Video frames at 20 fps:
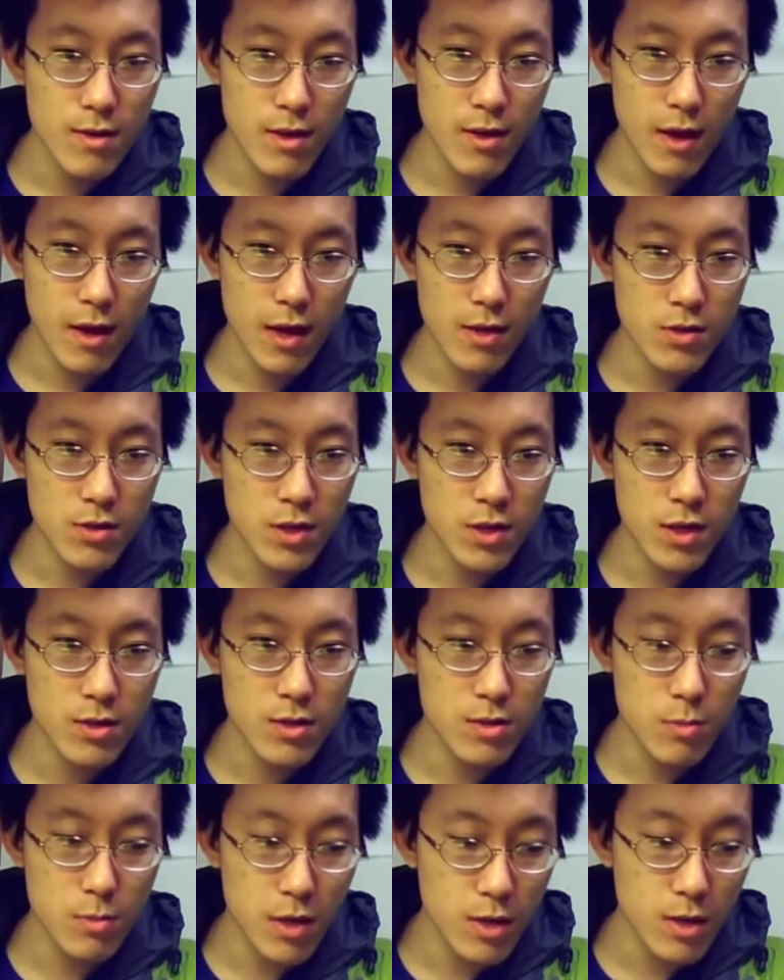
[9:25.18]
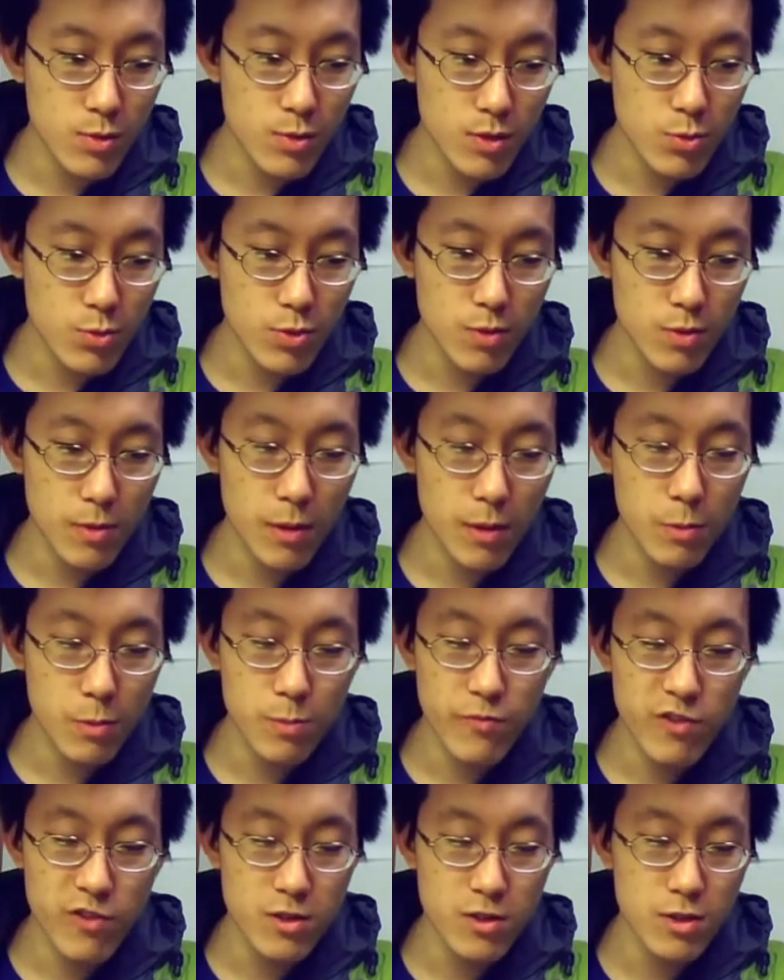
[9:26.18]
I had a chance to make one with my
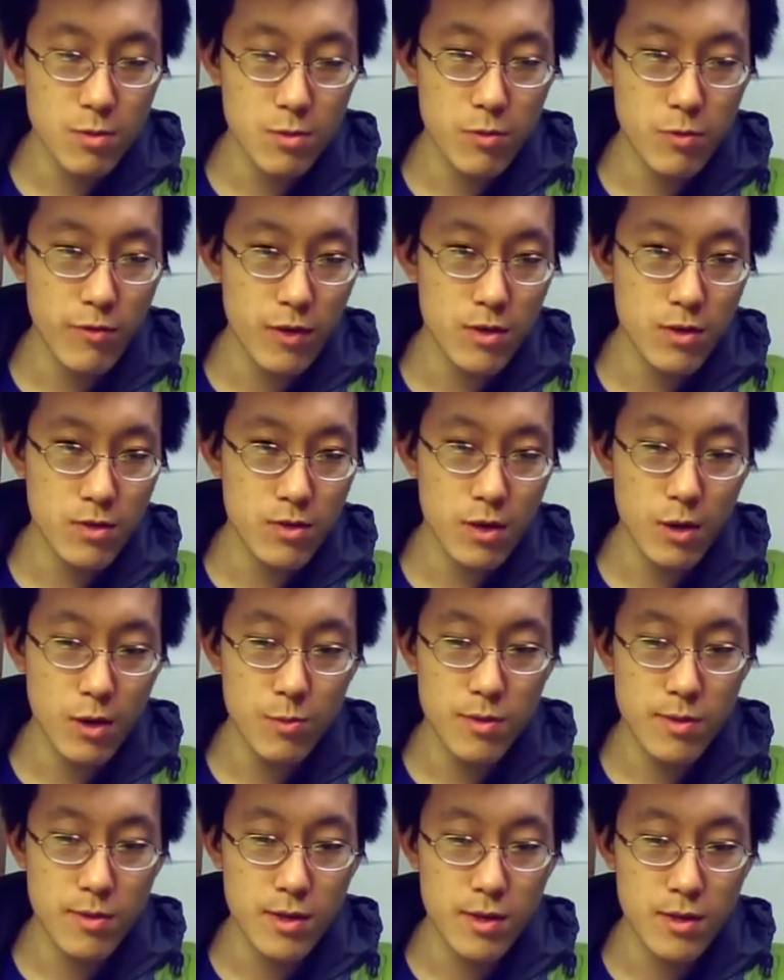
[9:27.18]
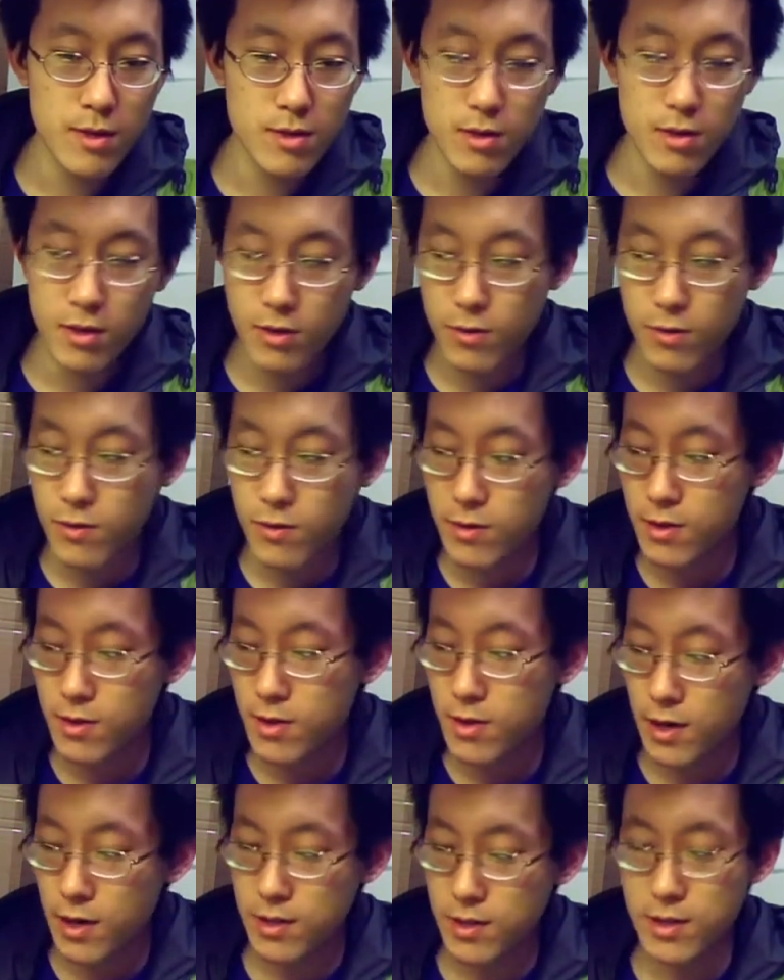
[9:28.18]
physics professor helping me, so
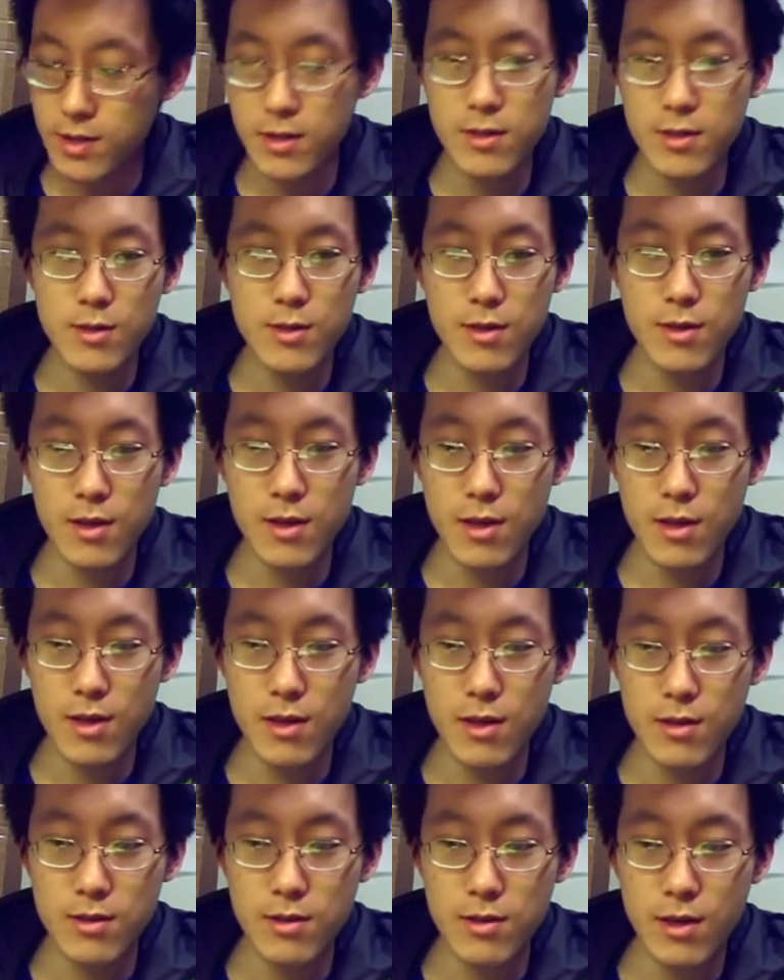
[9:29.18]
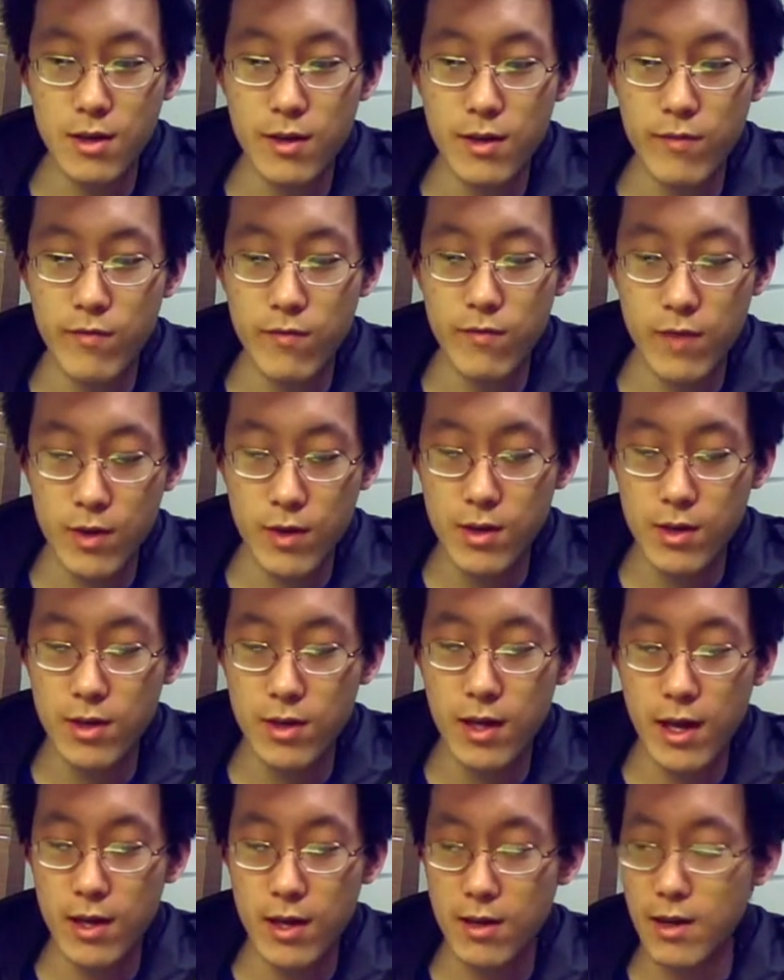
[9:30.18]
I did it, and I'm very
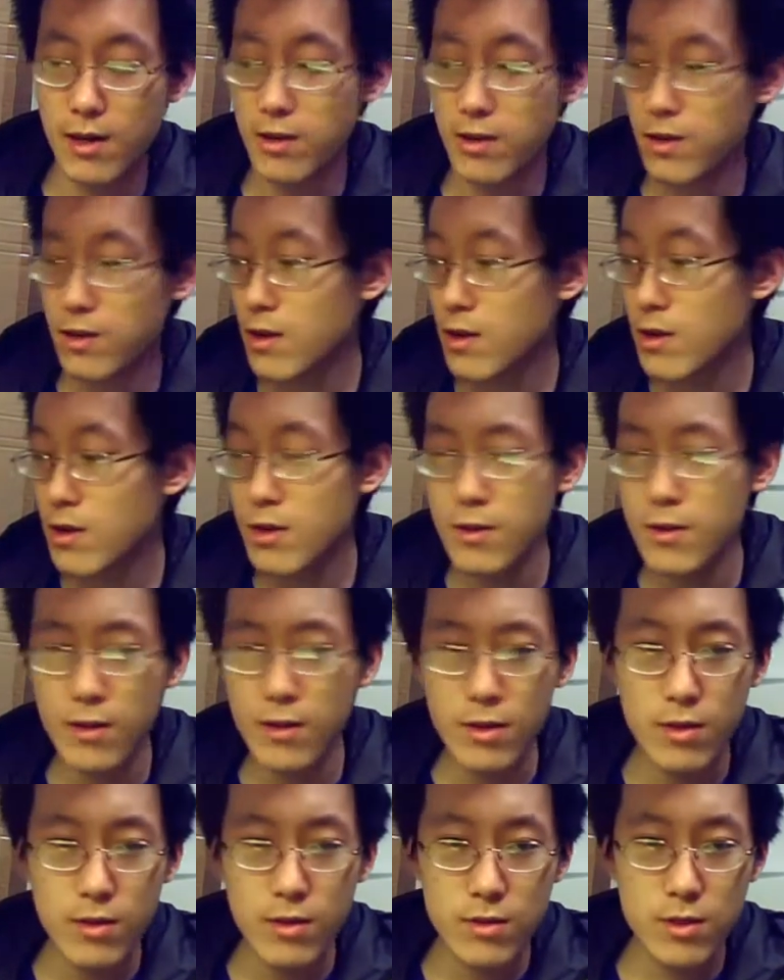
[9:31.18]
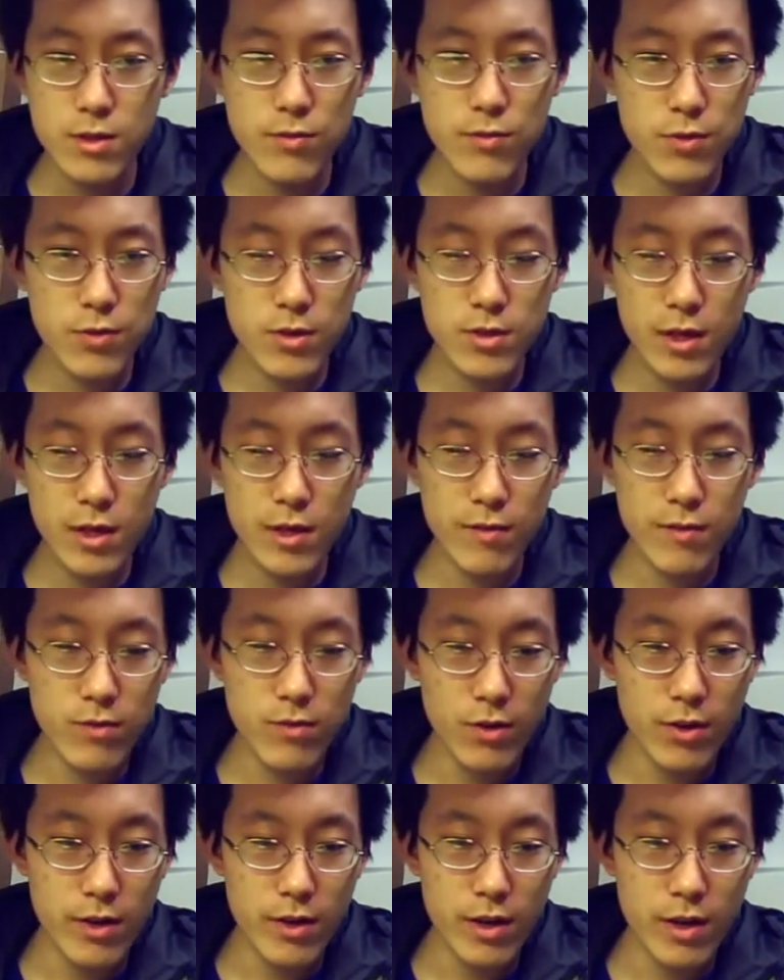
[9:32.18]
glad. And I think just for the sake
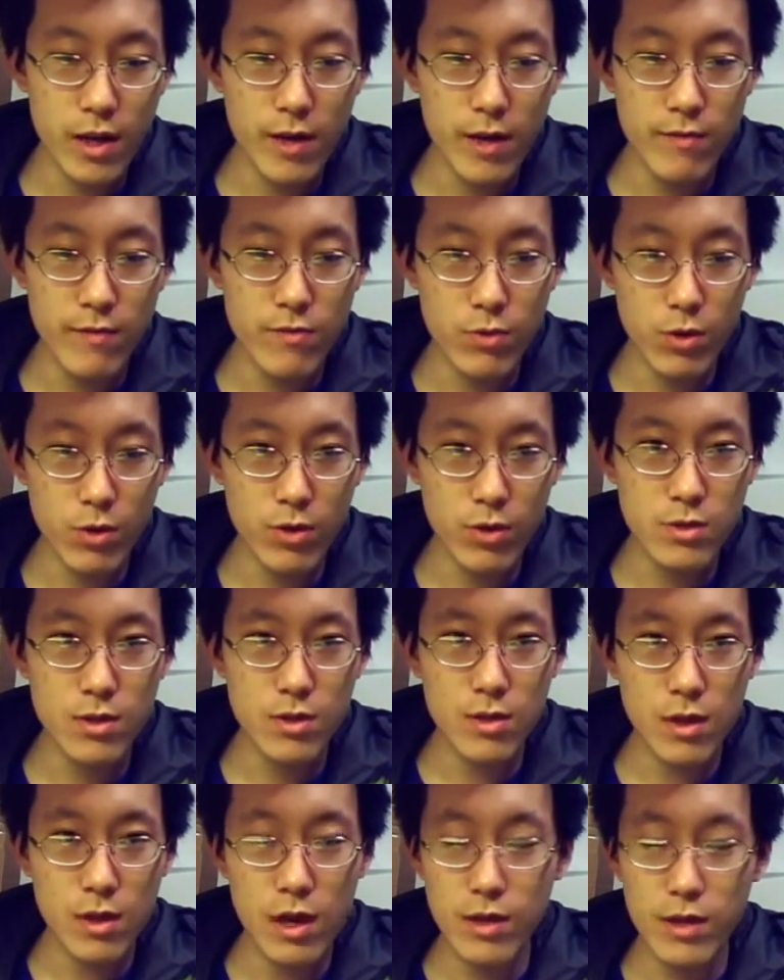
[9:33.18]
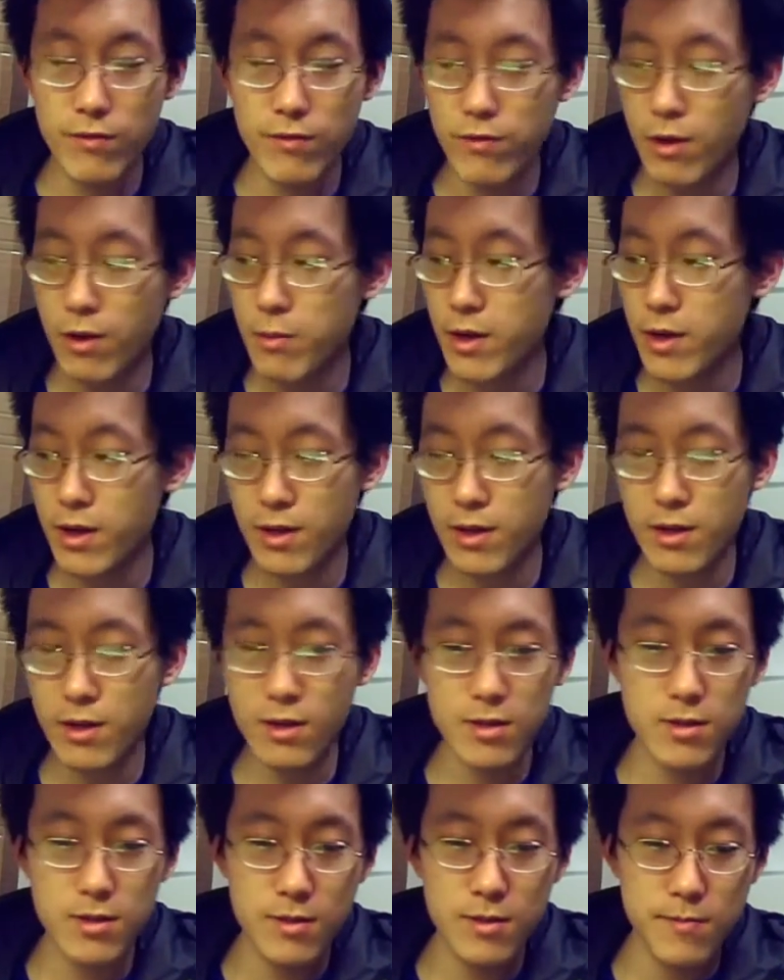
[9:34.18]
of learning, I've learned a lot from making
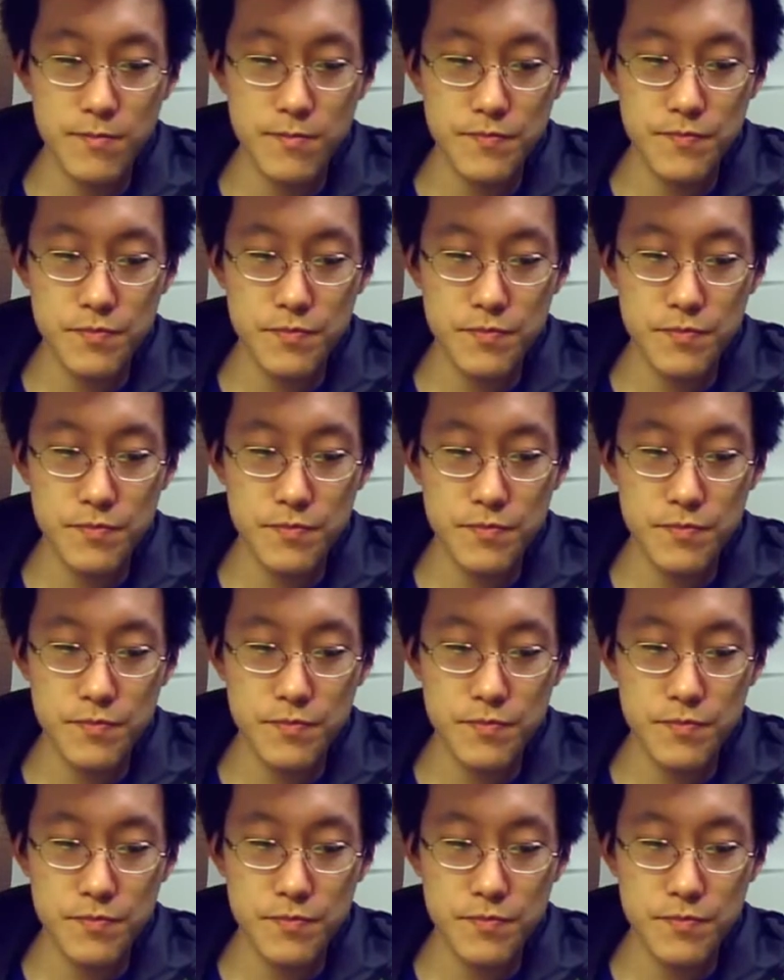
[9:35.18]
this.